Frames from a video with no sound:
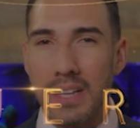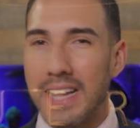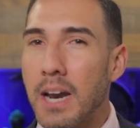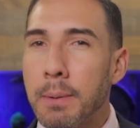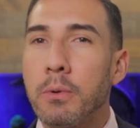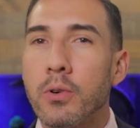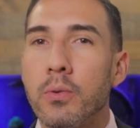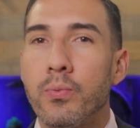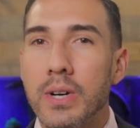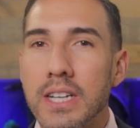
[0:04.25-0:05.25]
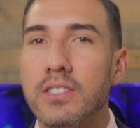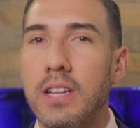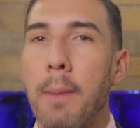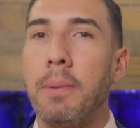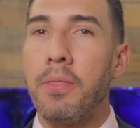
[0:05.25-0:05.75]
a lot of people don't really
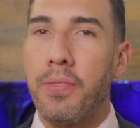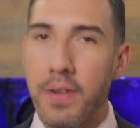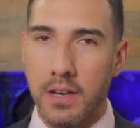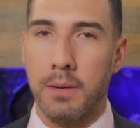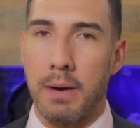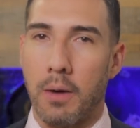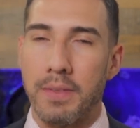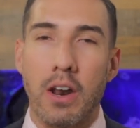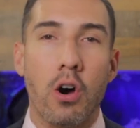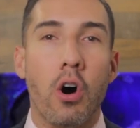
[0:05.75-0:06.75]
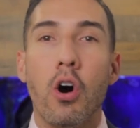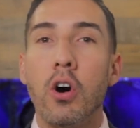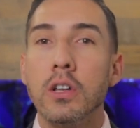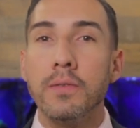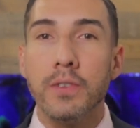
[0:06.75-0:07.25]
stop and think about that
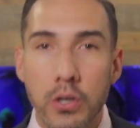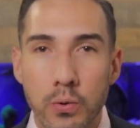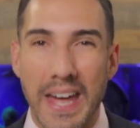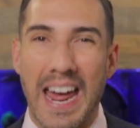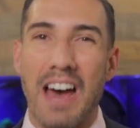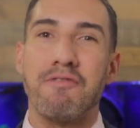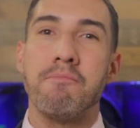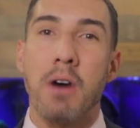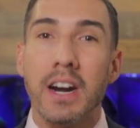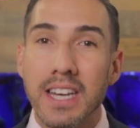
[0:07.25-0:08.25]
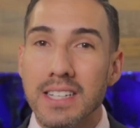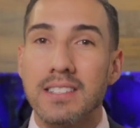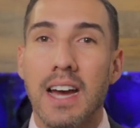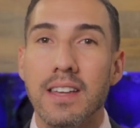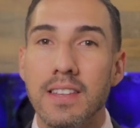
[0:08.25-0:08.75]
all of you that have money
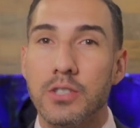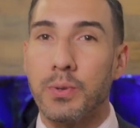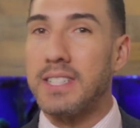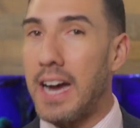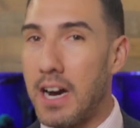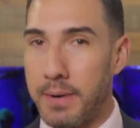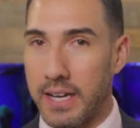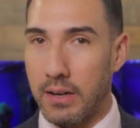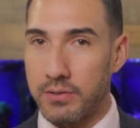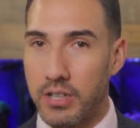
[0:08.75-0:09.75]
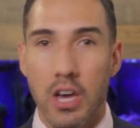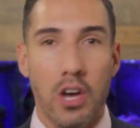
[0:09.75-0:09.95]
inside these retirement accounts,